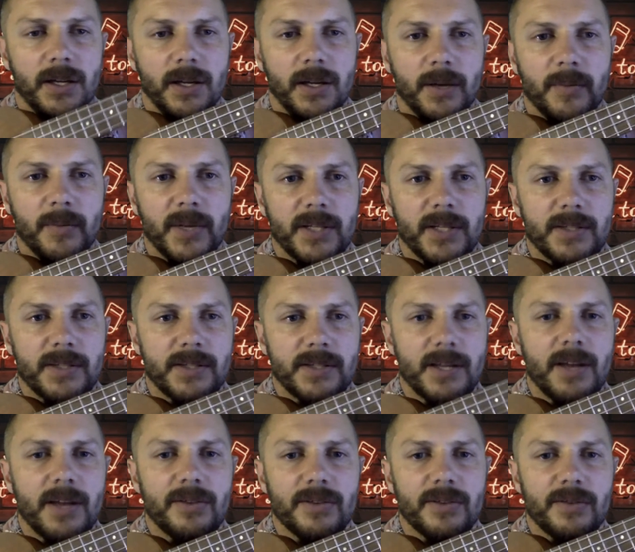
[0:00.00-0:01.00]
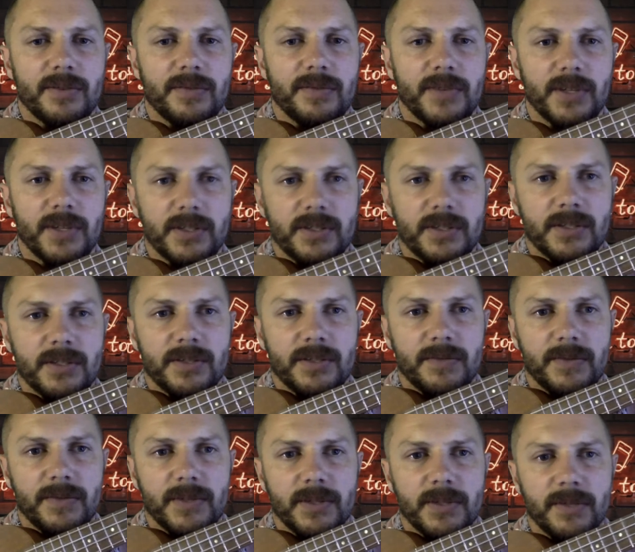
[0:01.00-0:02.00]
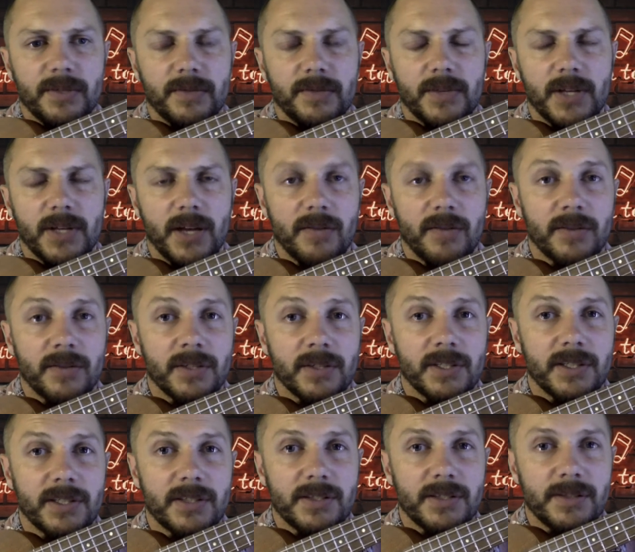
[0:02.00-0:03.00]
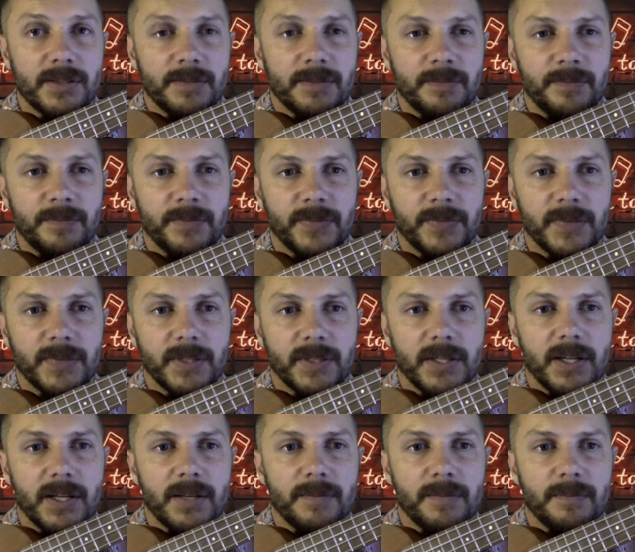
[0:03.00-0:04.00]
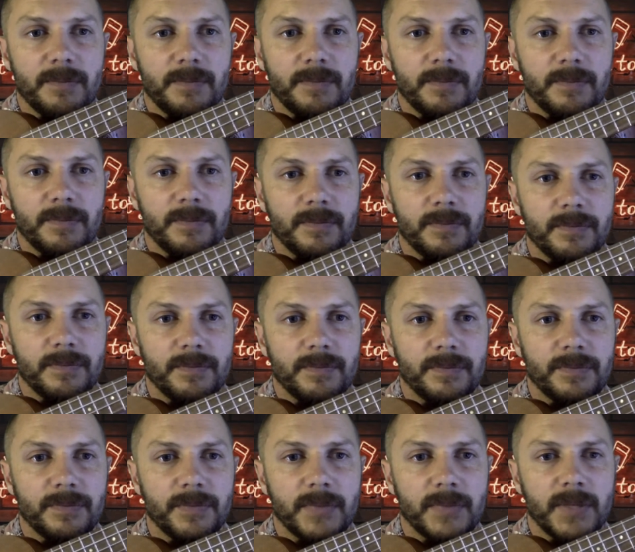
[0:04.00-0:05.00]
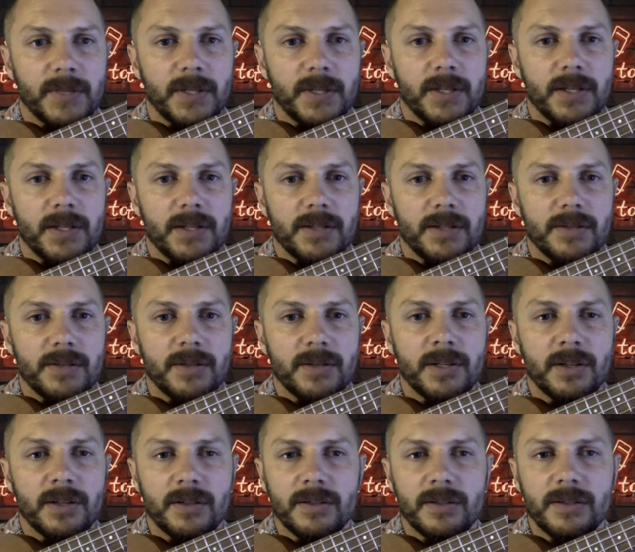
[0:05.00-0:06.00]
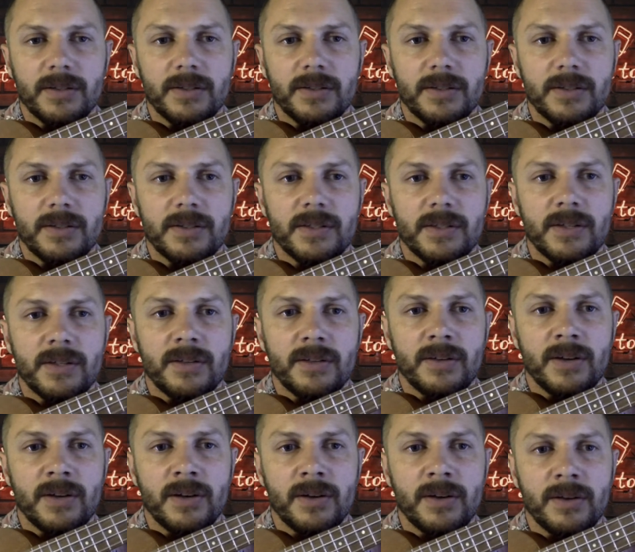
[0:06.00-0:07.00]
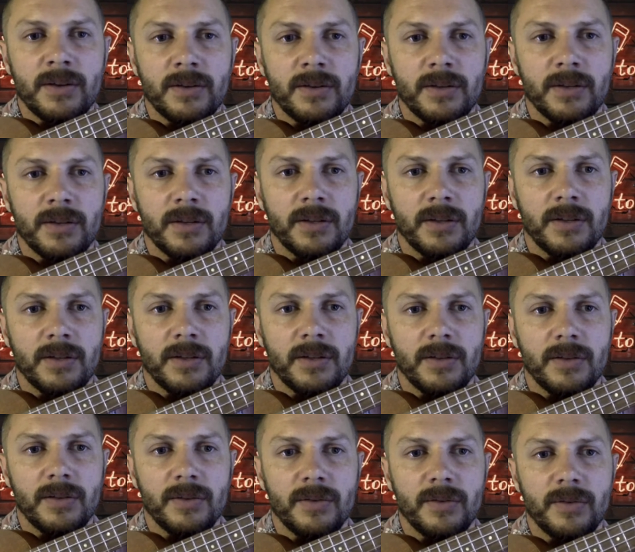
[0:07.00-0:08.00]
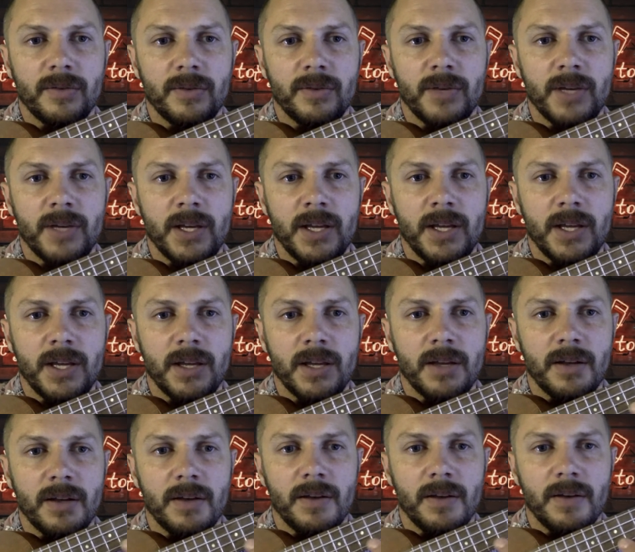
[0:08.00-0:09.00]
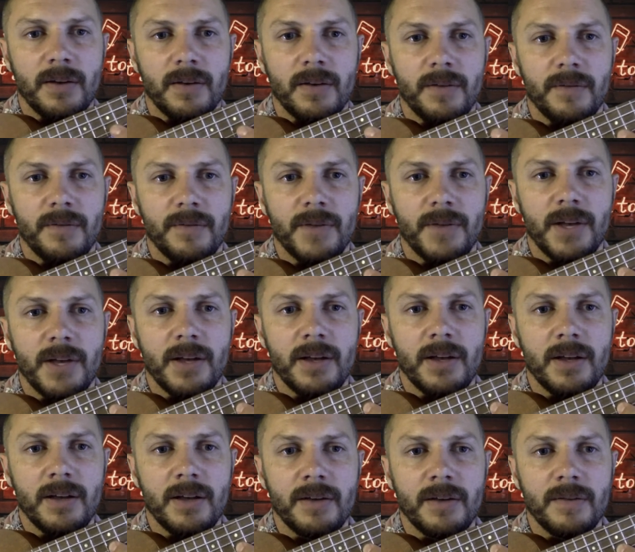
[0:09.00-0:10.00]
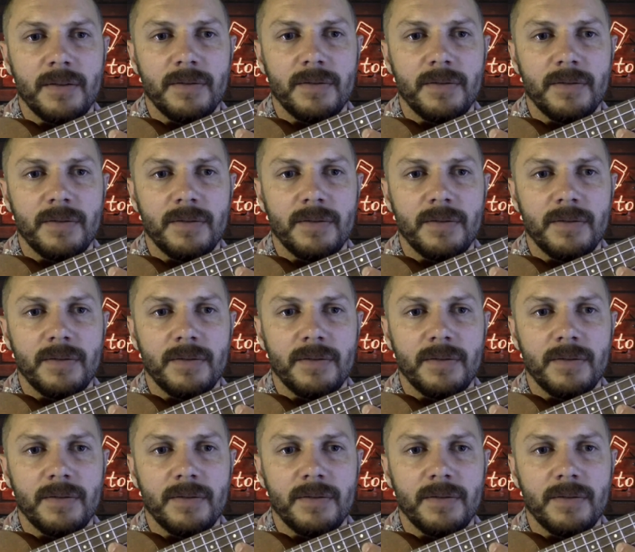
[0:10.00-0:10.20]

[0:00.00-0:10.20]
I might start on the first just for you to have a listen. Okay, so I go 0, 3, 5,